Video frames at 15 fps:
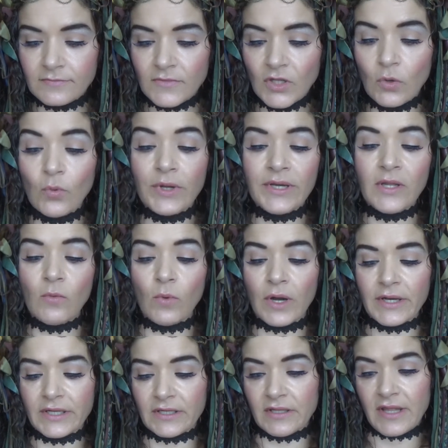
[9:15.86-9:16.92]
when he
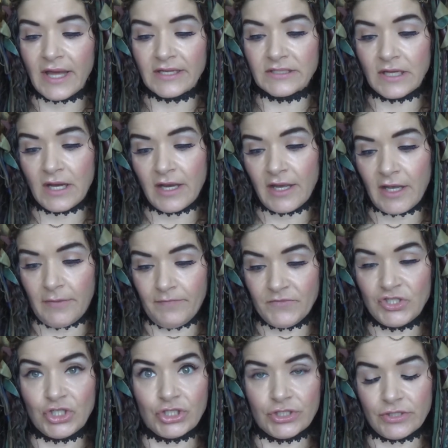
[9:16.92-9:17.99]
wanted that time
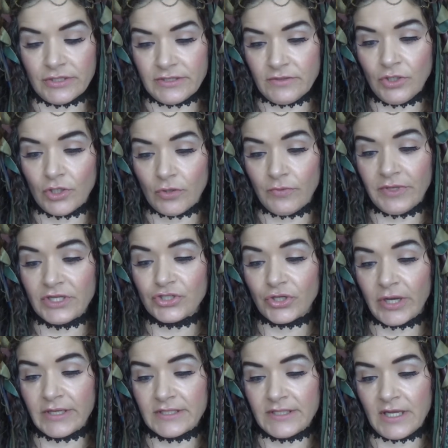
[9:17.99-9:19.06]
chiseled. You know, he's
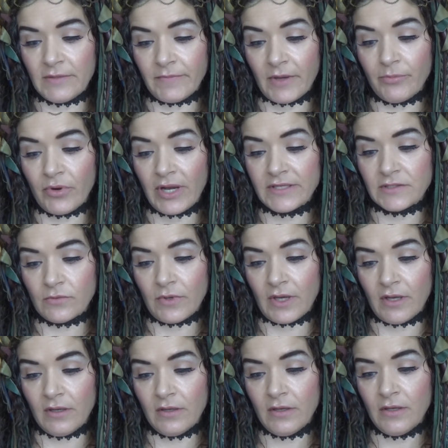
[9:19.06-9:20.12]
trying to take my price
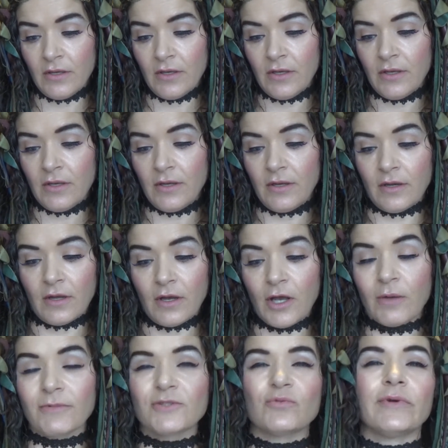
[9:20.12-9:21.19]
away. You know, I
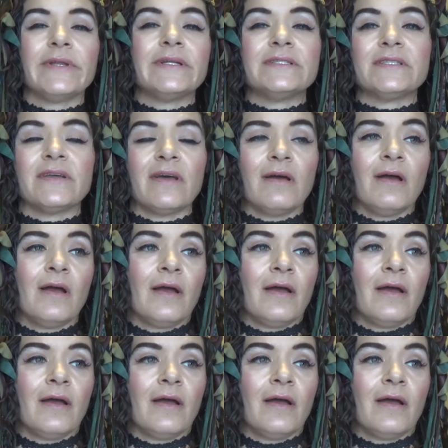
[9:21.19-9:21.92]
almost went into